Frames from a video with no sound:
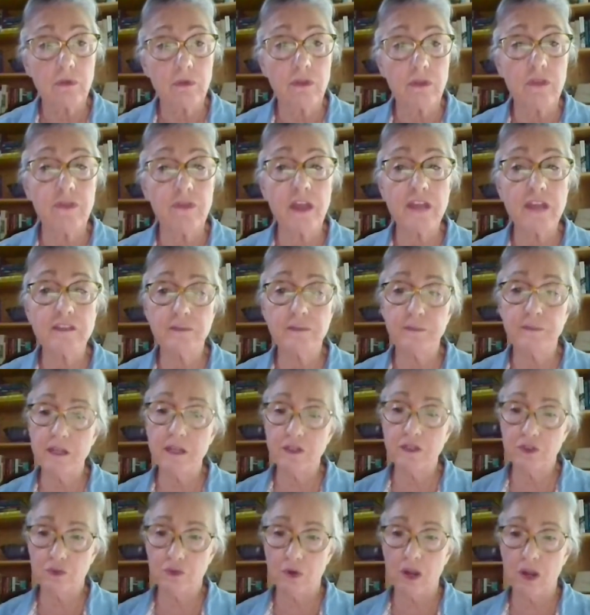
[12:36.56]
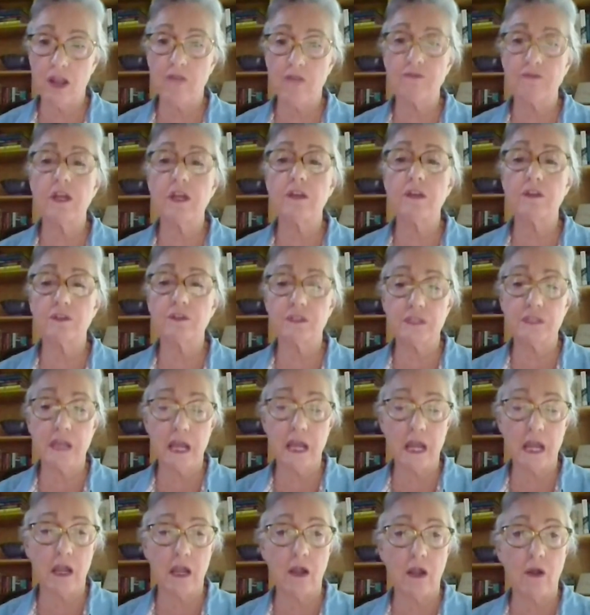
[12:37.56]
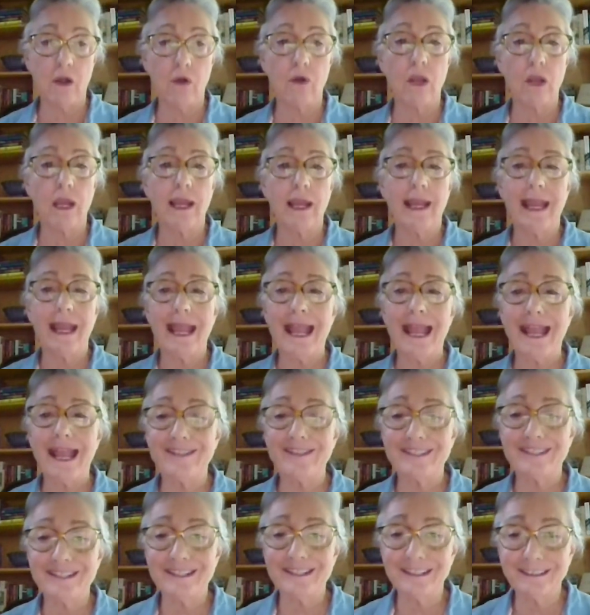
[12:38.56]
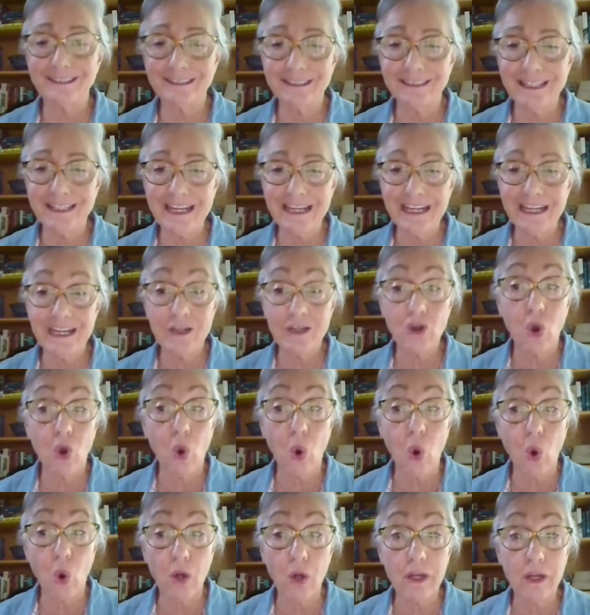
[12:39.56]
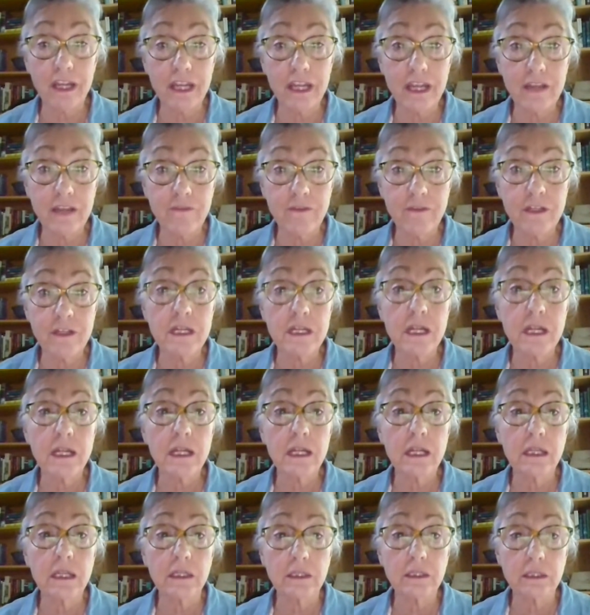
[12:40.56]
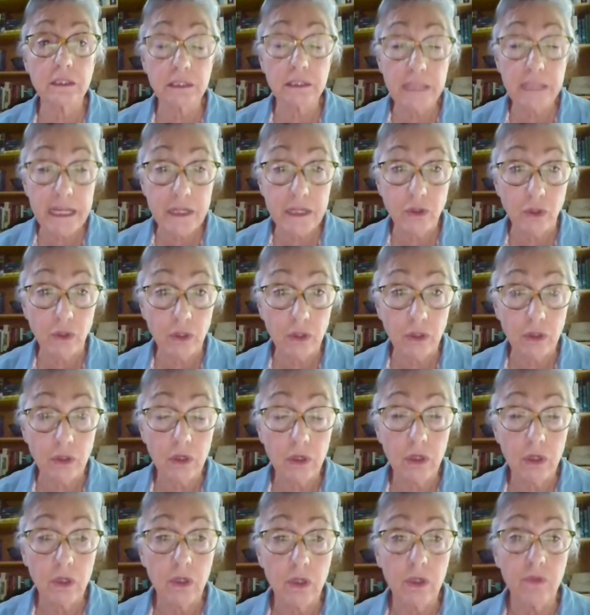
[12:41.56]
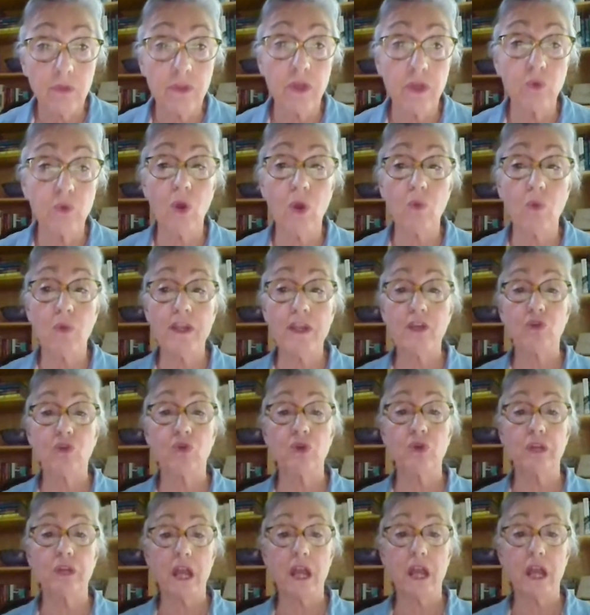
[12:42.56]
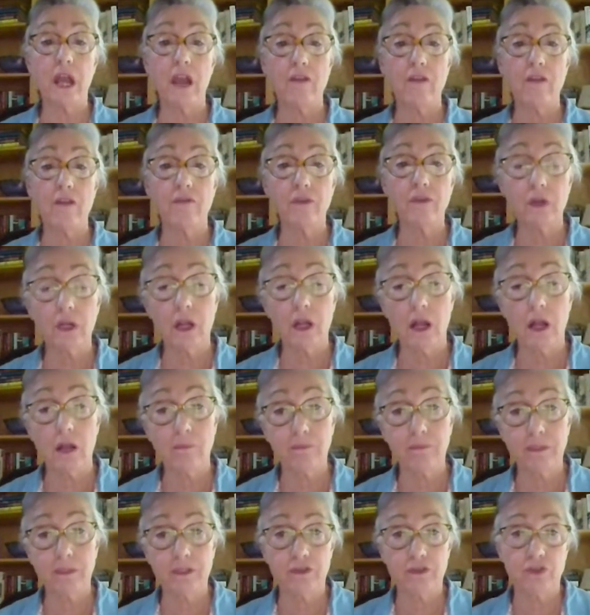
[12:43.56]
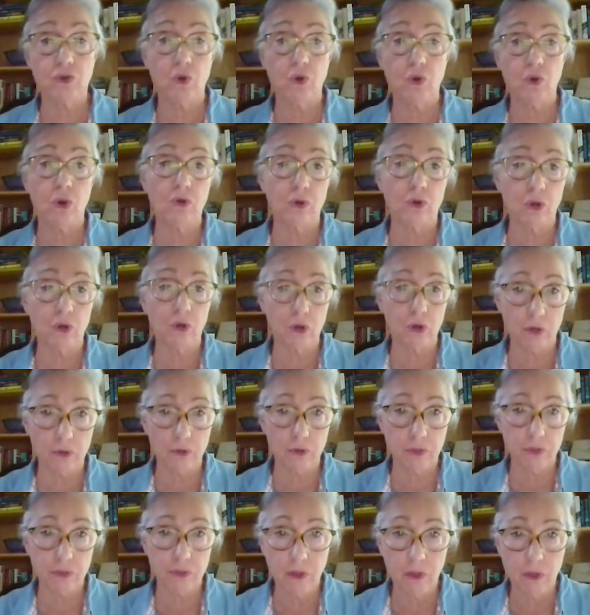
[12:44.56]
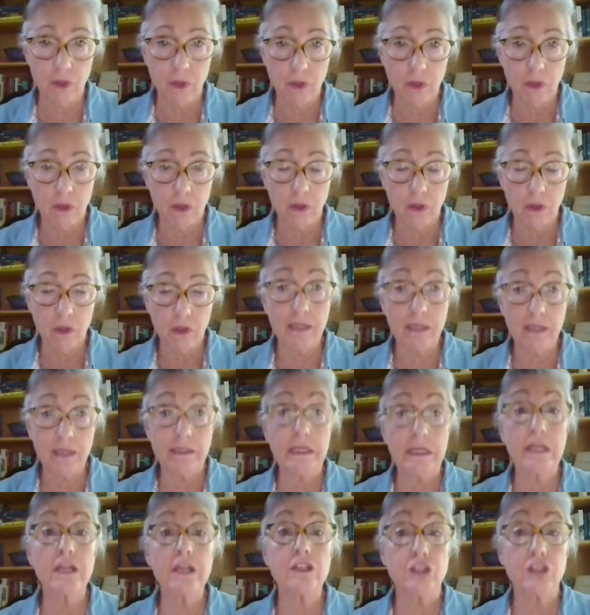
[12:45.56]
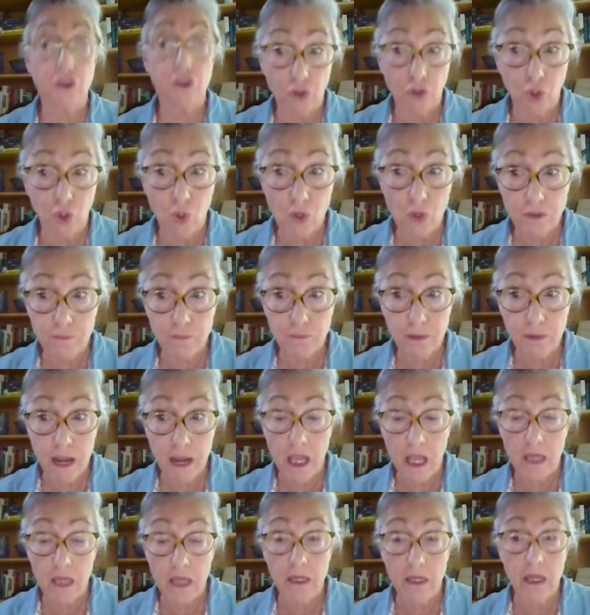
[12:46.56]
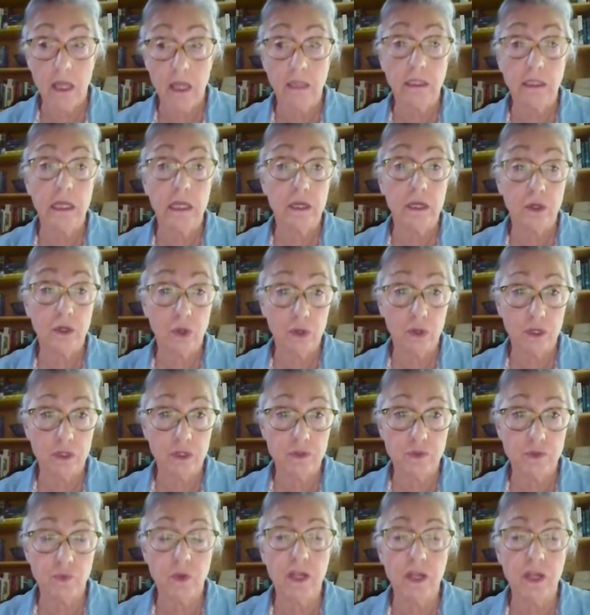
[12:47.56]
that spacecraft is now as clean or even cleaner than what we could ever accomplish on Earth, and get it to the launch pad and get it on its